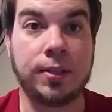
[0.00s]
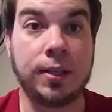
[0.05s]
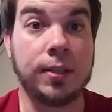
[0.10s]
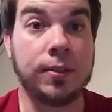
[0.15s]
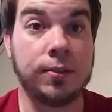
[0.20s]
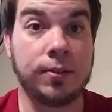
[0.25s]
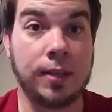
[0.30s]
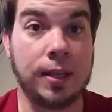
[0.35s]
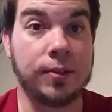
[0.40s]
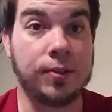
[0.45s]

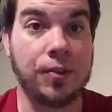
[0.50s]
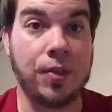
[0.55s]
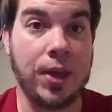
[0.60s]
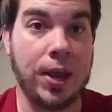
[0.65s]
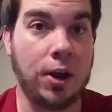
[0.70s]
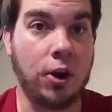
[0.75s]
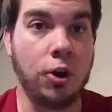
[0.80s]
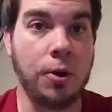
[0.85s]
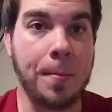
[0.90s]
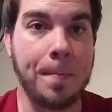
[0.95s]
It's
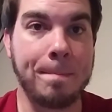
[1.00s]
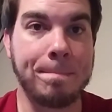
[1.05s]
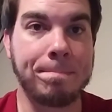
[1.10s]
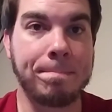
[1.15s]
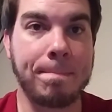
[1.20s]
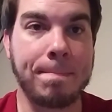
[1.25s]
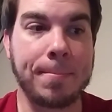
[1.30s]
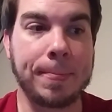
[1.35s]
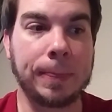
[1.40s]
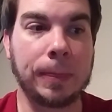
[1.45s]
there,
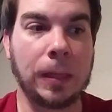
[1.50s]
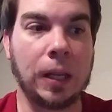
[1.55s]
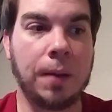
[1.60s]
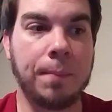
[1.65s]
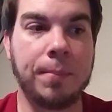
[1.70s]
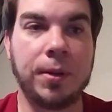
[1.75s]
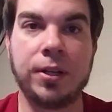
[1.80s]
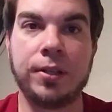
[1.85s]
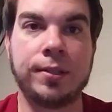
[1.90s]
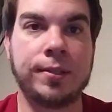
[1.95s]

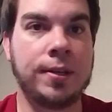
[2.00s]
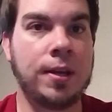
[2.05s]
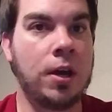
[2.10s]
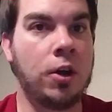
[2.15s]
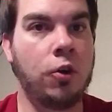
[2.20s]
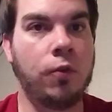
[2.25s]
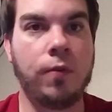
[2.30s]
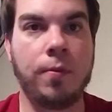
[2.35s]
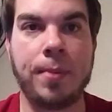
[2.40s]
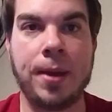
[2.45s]
but it's not
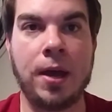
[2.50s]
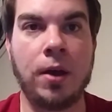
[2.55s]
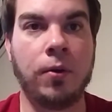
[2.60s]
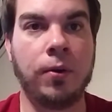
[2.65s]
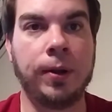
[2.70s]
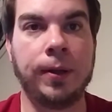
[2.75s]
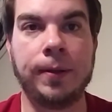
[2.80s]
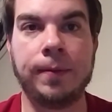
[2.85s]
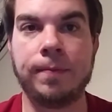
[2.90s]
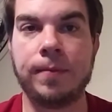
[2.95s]
overpowering.